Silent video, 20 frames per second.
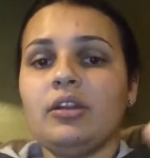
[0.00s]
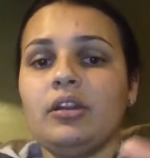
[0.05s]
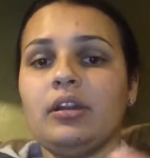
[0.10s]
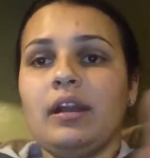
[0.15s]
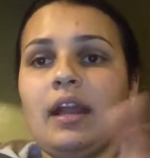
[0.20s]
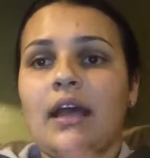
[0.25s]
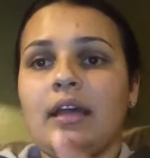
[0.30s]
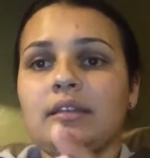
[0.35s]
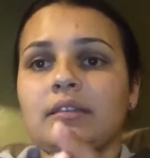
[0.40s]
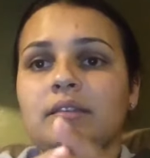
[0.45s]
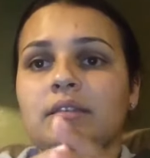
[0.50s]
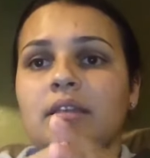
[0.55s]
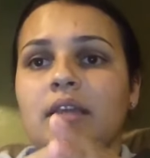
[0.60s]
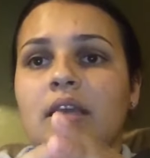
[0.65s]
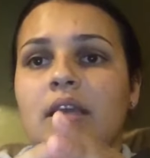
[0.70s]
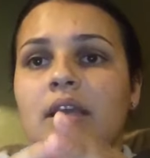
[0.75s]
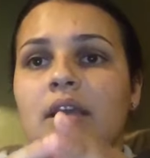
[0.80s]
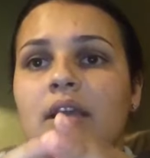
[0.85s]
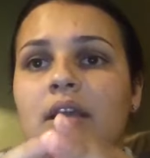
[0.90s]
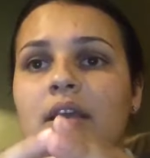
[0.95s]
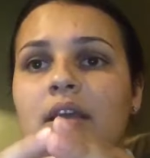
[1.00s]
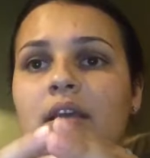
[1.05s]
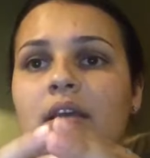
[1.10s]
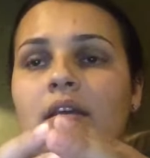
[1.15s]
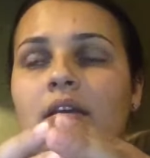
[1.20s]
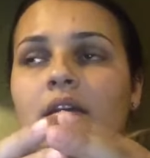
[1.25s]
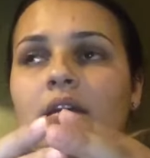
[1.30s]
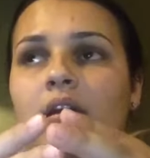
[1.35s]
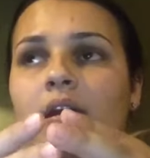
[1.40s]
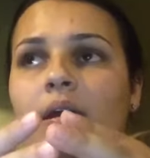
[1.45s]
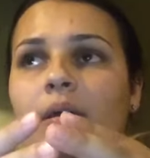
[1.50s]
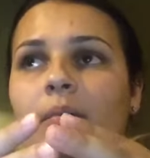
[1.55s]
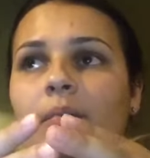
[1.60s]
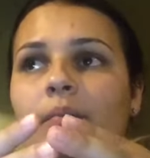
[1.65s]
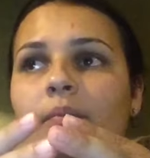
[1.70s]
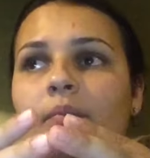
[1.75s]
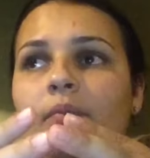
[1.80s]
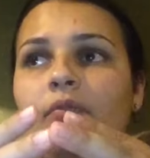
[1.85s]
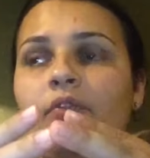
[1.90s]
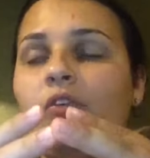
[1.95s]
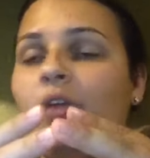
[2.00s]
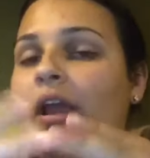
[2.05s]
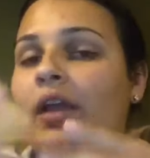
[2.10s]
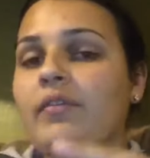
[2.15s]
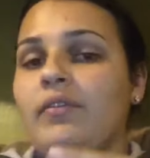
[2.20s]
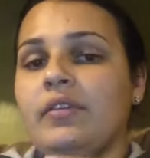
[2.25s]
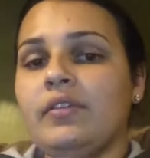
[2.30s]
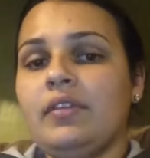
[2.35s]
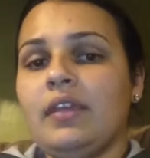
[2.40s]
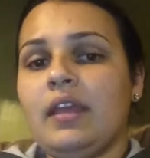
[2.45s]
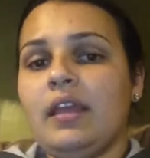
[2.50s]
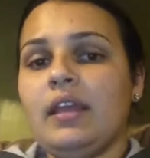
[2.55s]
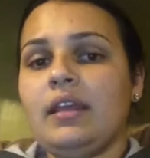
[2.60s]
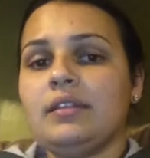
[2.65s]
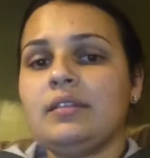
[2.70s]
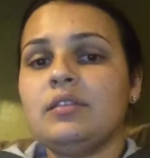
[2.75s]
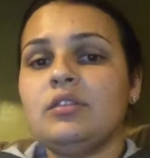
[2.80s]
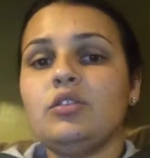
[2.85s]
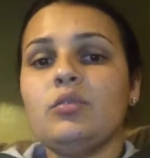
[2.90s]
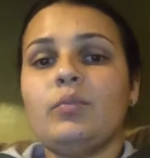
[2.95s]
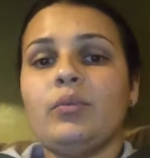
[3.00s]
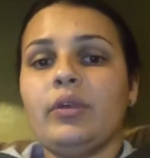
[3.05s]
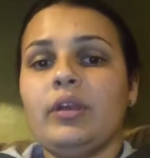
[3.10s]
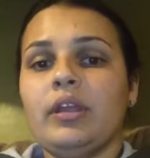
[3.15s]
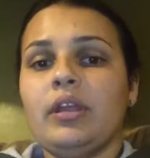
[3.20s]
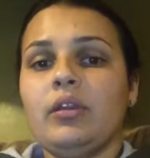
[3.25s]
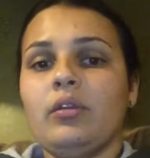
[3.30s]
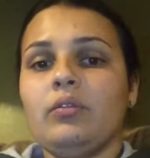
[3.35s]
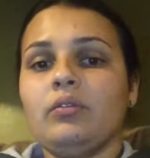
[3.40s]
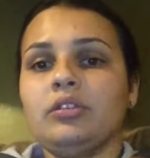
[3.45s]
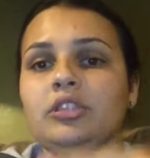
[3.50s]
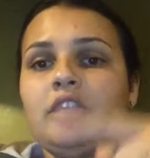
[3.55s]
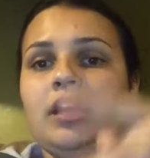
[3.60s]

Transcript: class, for everything, it's superhero.